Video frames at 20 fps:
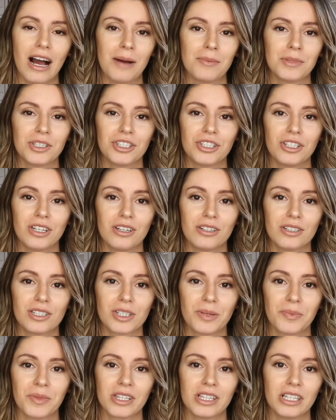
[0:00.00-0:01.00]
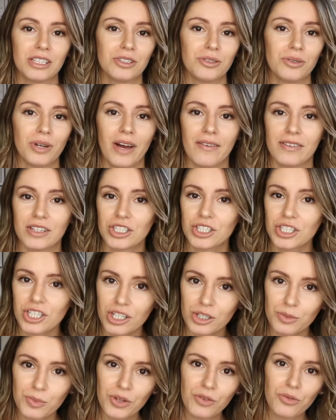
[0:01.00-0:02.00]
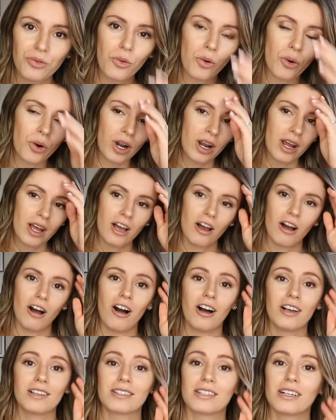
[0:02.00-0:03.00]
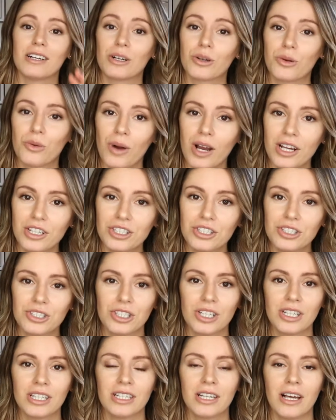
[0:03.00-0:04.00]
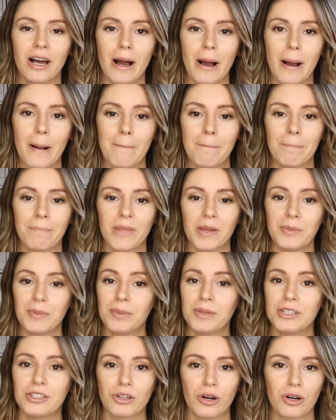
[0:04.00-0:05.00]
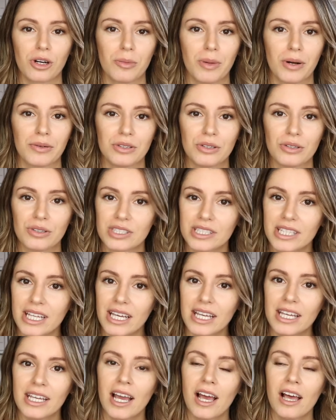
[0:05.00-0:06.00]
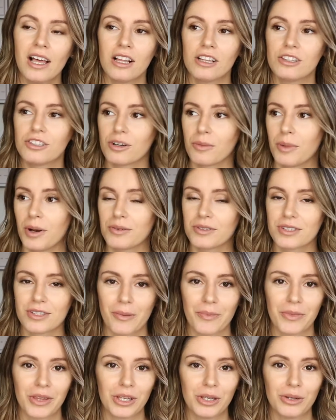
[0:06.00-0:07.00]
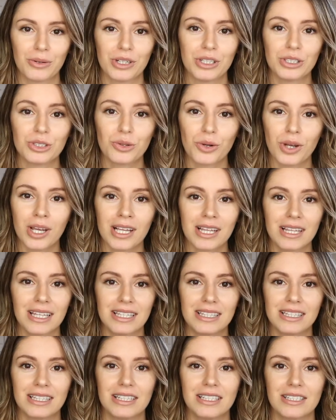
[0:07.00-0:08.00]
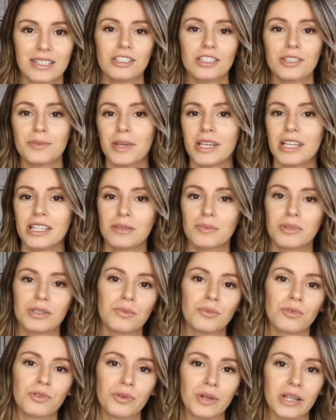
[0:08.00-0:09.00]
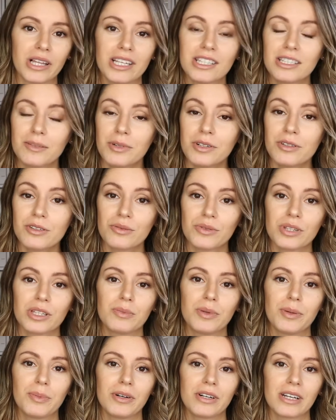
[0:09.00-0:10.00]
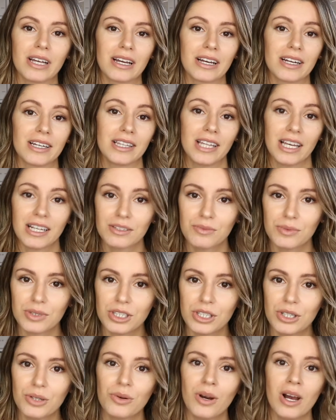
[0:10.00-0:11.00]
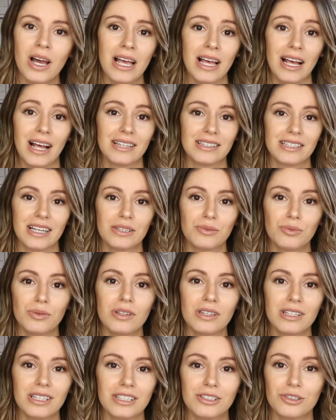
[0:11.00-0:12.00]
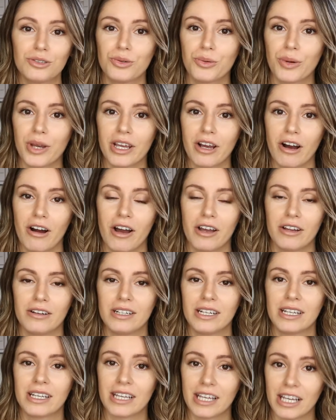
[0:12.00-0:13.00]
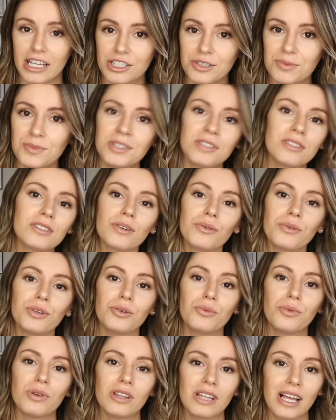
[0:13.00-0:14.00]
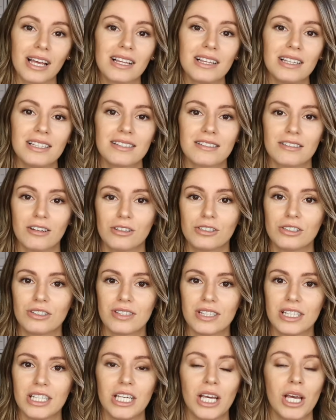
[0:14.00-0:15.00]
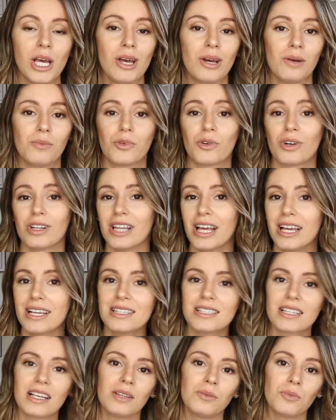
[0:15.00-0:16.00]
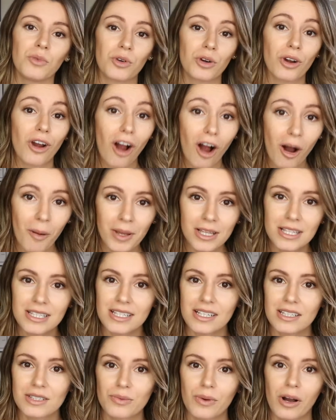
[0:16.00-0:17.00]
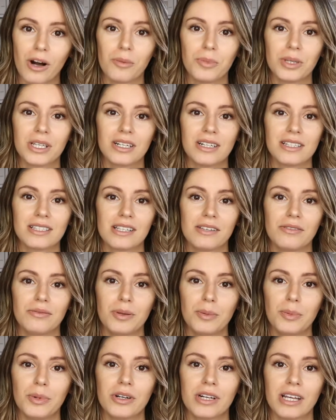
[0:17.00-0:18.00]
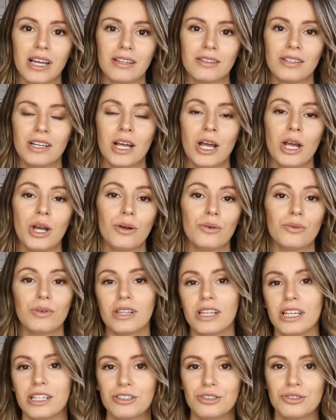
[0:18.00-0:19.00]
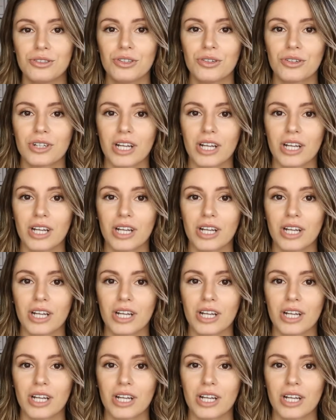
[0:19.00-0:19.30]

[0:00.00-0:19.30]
share something that you haven't shared before, ask a question, maybe talk about your day, talk about something you're enjoying lately. Just make it a bit more relatable so that people can connect with you, and that will lead to a higher engagement. So you will likely start to see more likes and more comments as well, because if people can relate to your